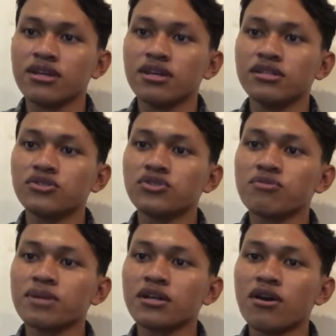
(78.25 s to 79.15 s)

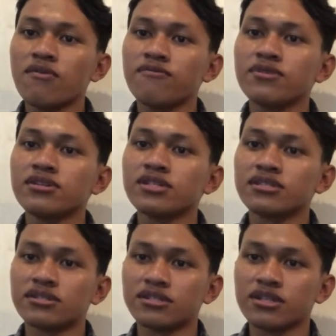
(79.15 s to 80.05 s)
instrument of the
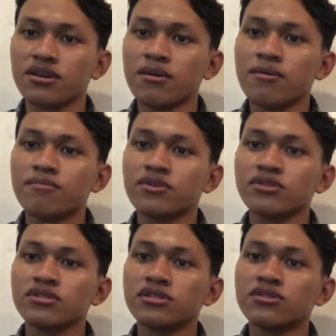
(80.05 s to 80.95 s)
research,
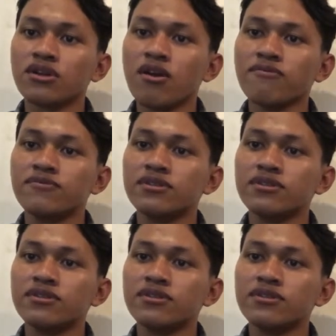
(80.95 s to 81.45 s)
procedure of